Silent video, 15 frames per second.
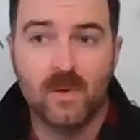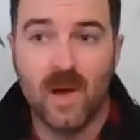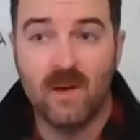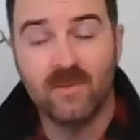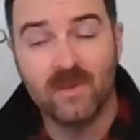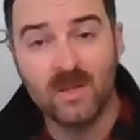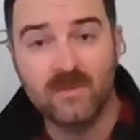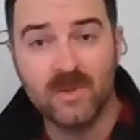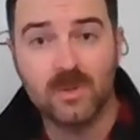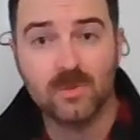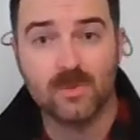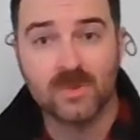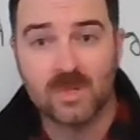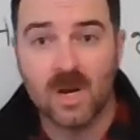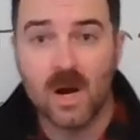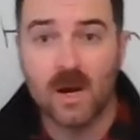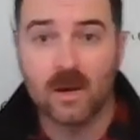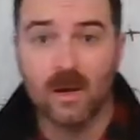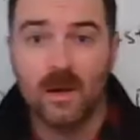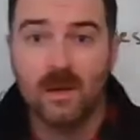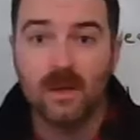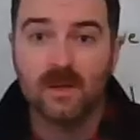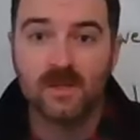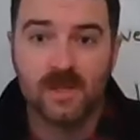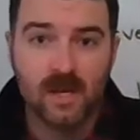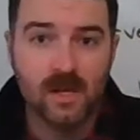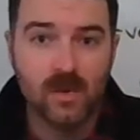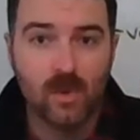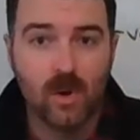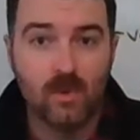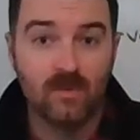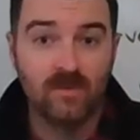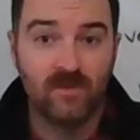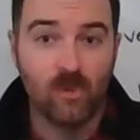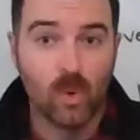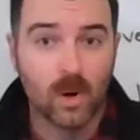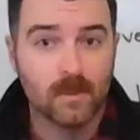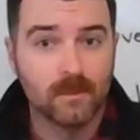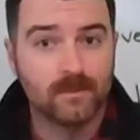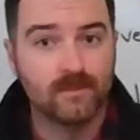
have an individual stock. Say you own Ford